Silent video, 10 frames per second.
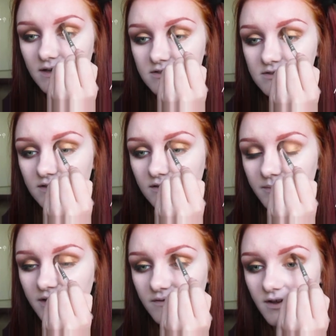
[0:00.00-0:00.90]
the edges a little
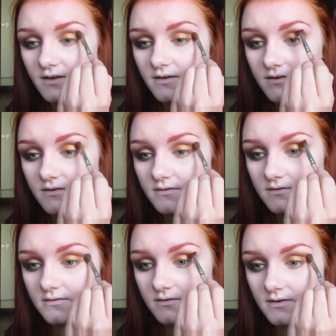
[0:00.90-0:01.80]
bit of a
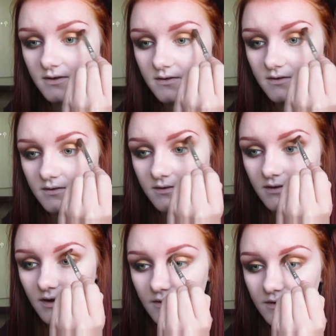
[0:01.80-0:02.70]

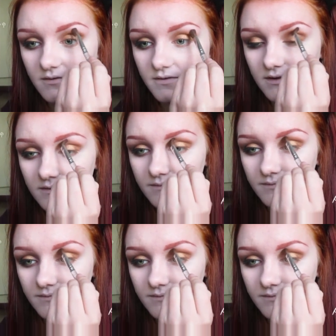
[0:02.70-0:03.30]
go over,